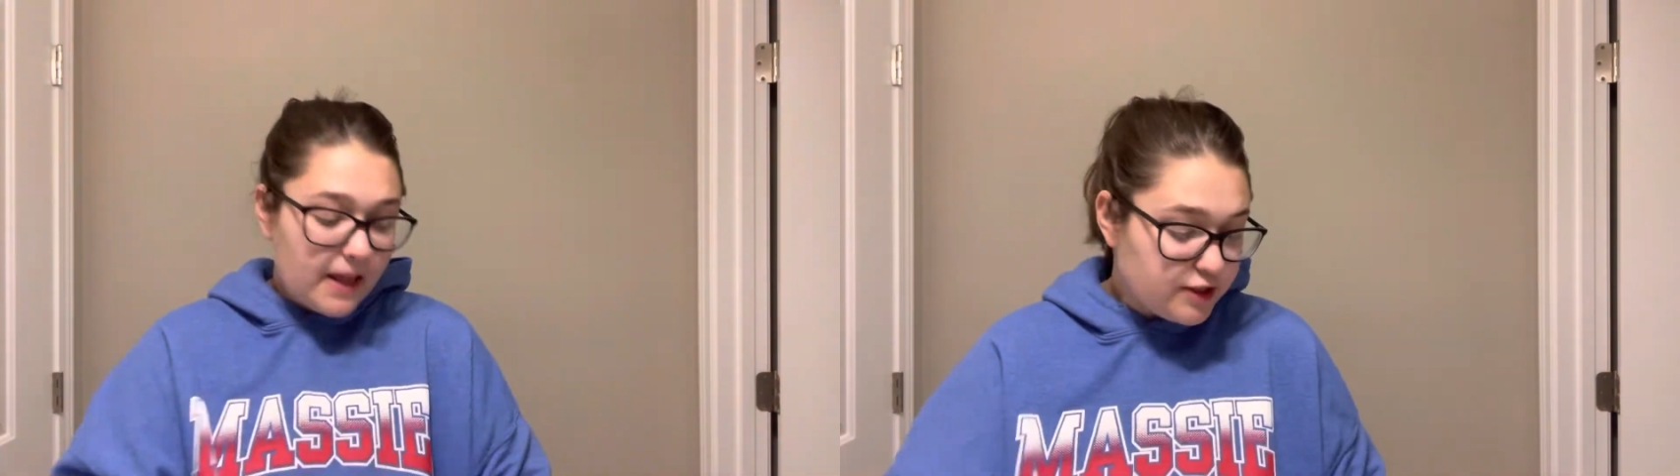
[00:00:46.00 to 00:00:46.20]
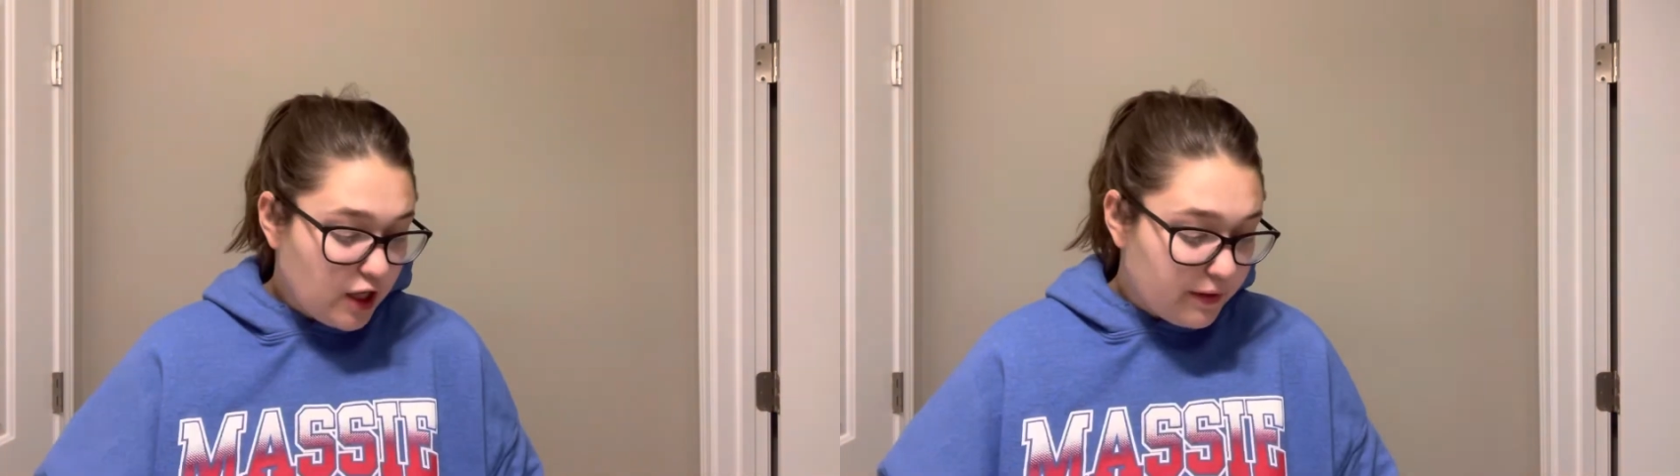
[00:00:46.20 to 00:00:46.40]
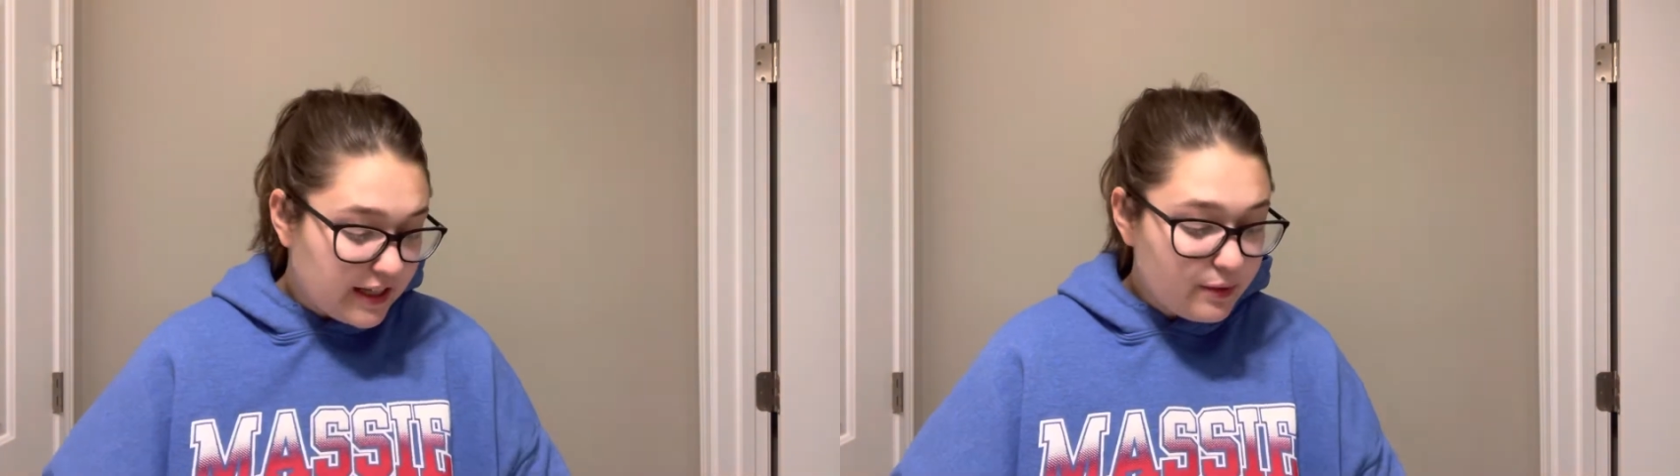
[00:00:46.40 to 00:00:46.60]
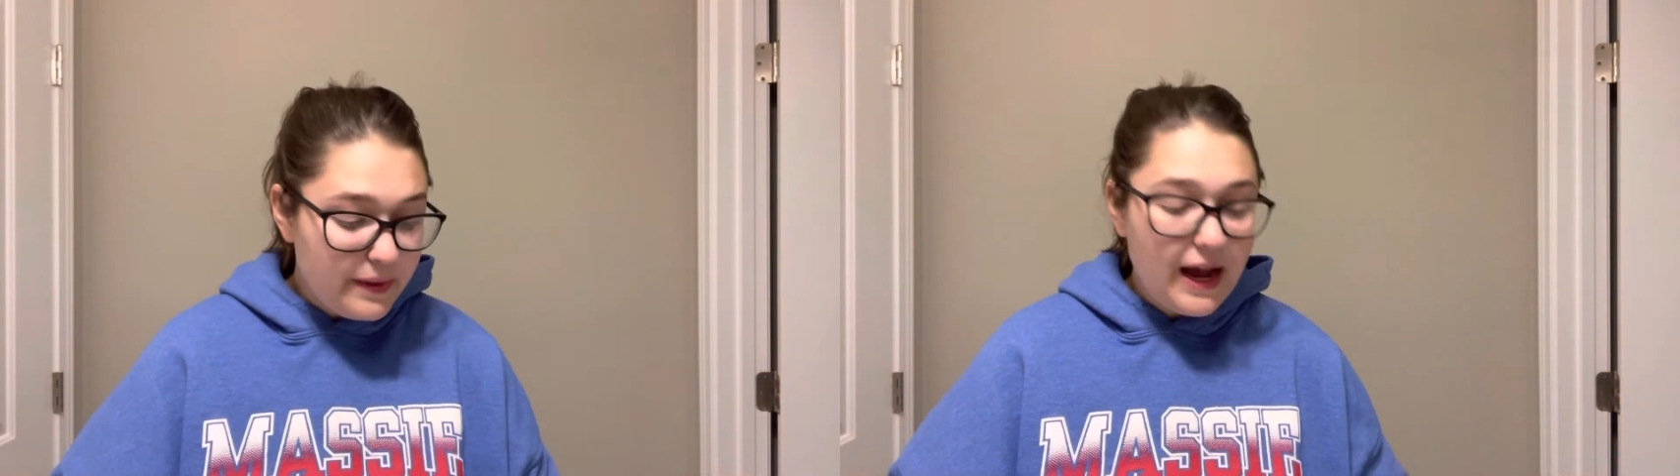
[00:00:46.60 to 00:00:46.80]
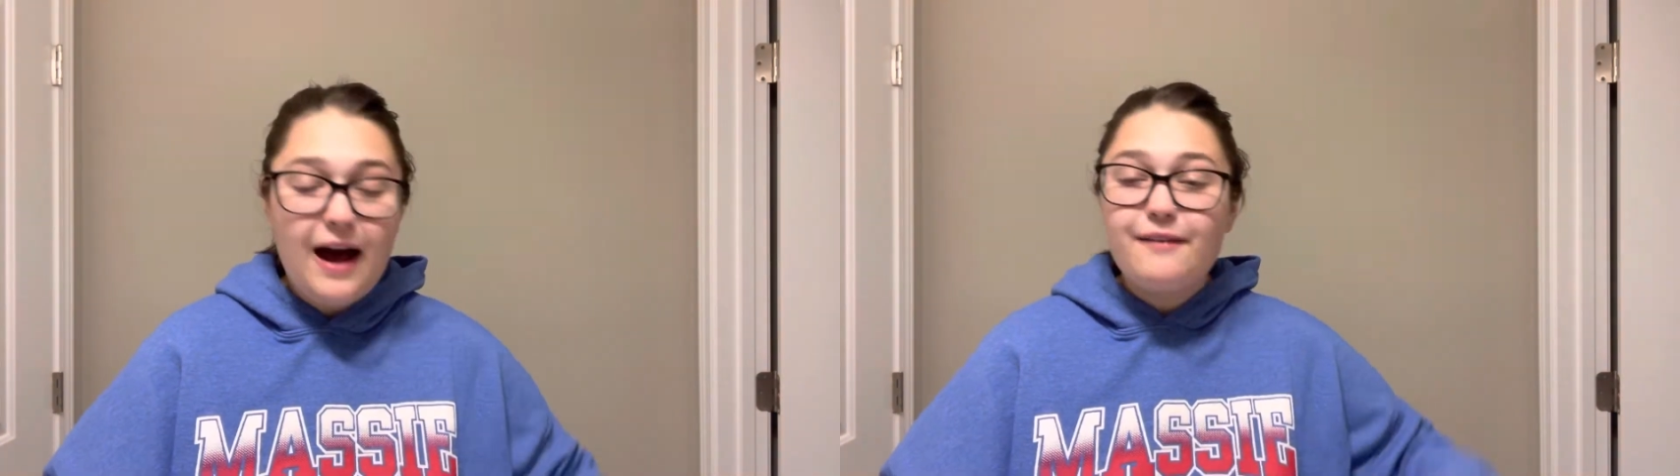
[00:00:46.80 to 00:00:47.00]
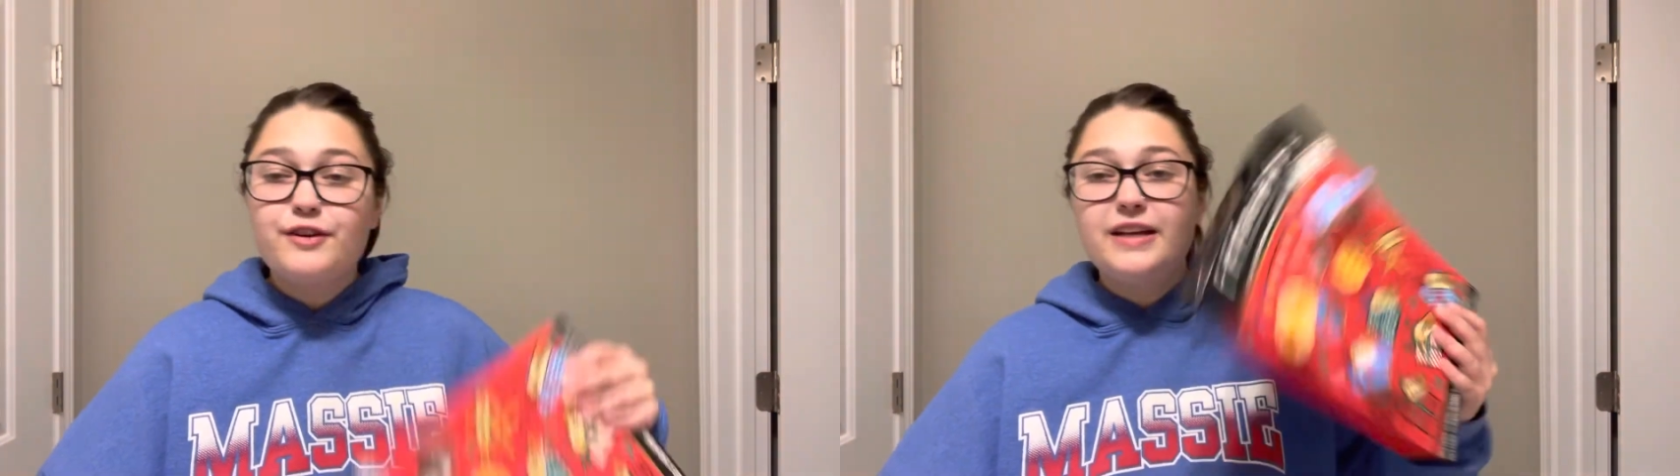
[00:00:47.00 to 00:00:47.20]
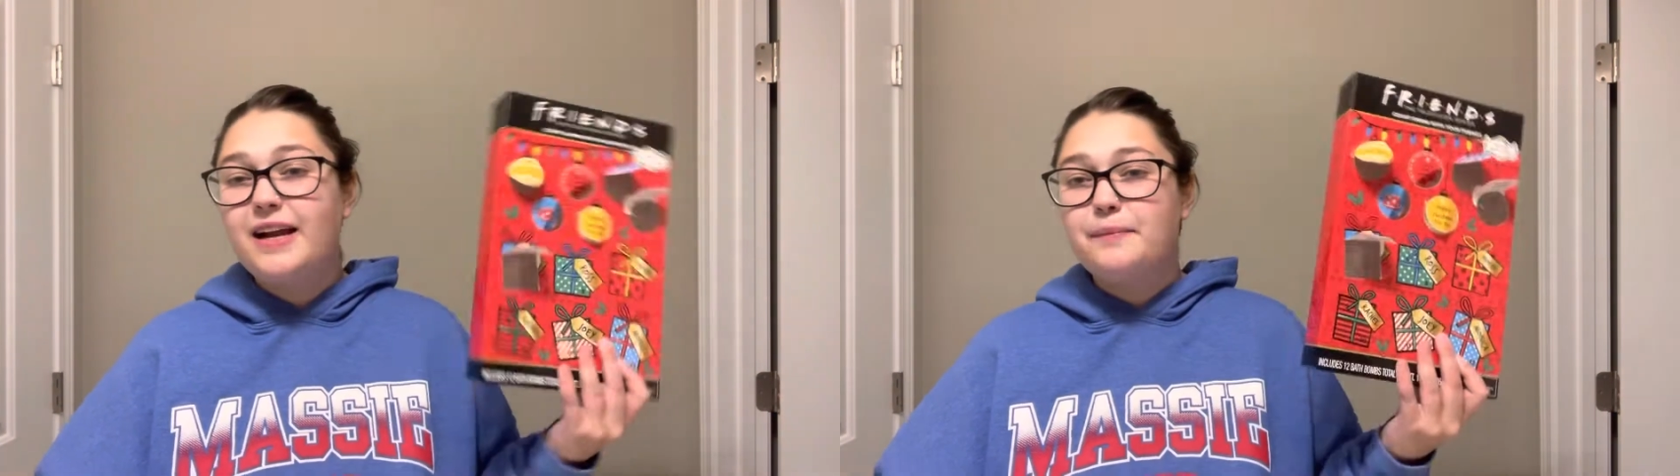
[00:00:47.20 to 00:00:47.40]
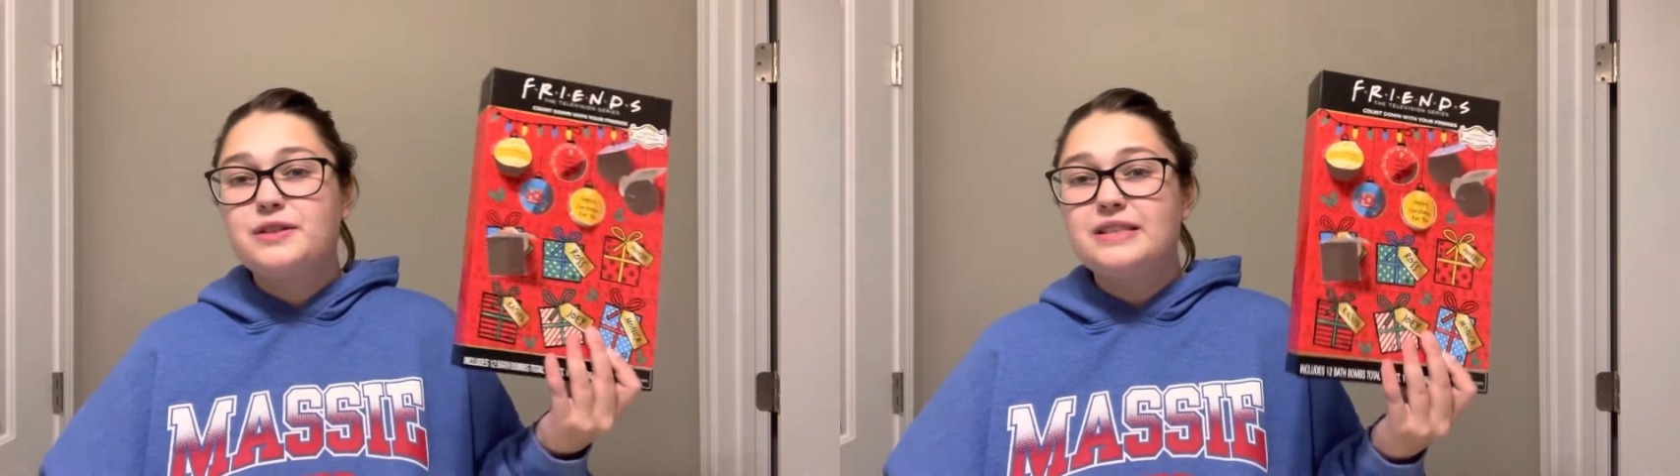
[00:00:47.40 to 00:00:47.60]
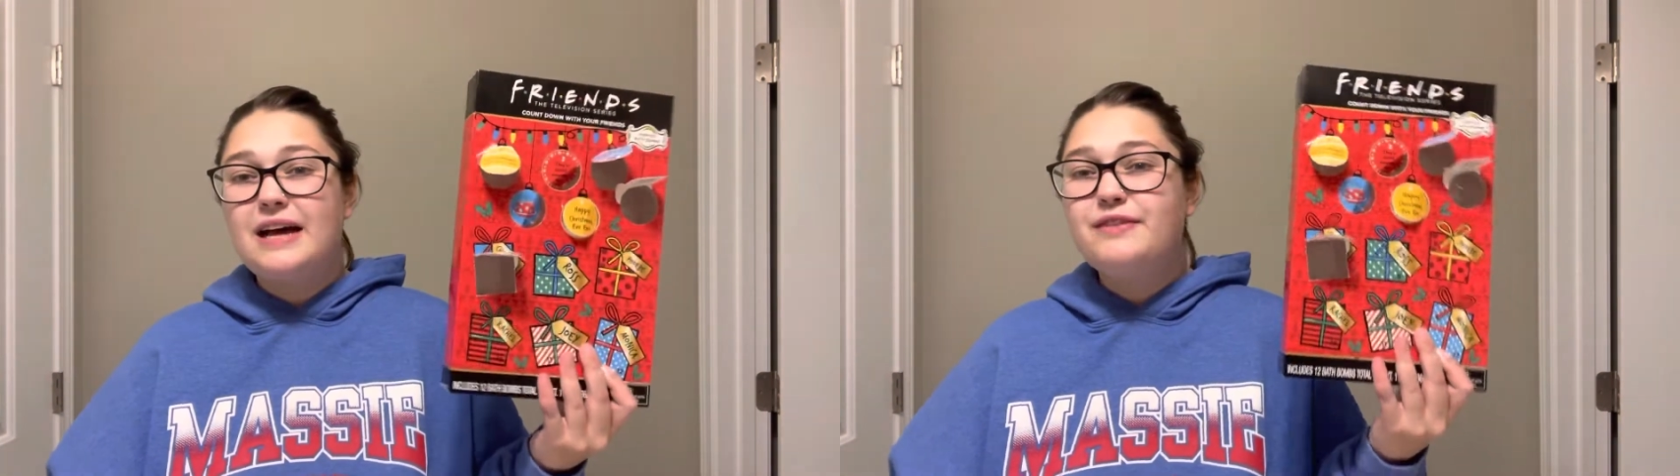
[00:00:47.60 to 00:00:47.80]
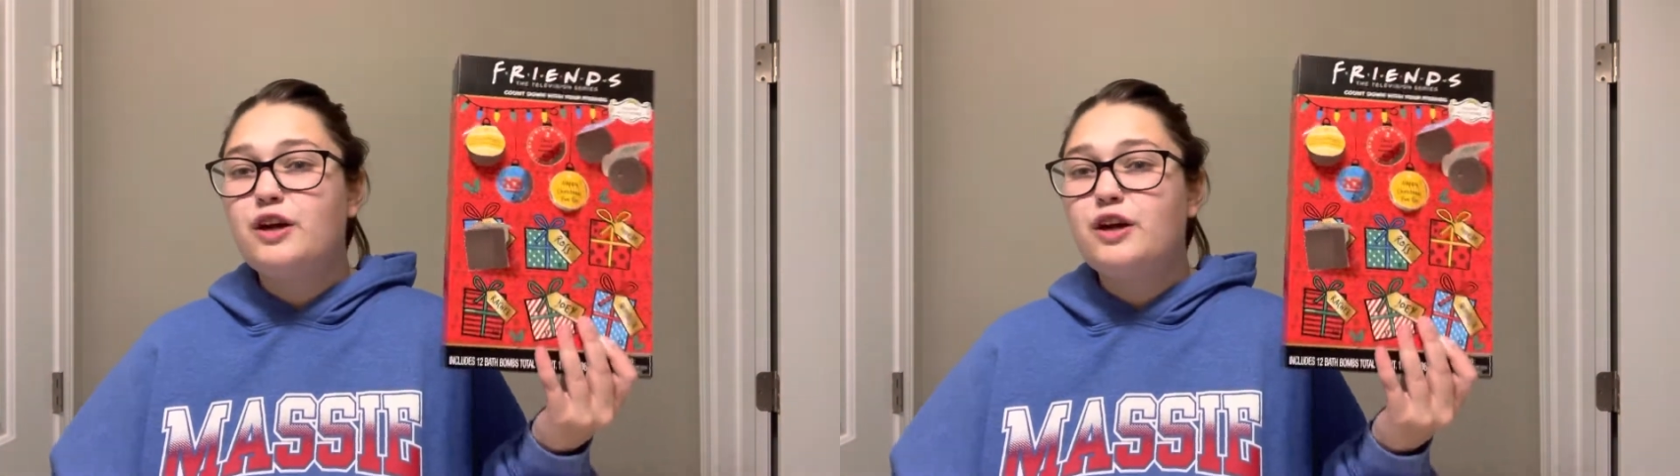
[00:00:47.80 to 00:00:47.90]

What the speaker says: So that's what we got for day number 7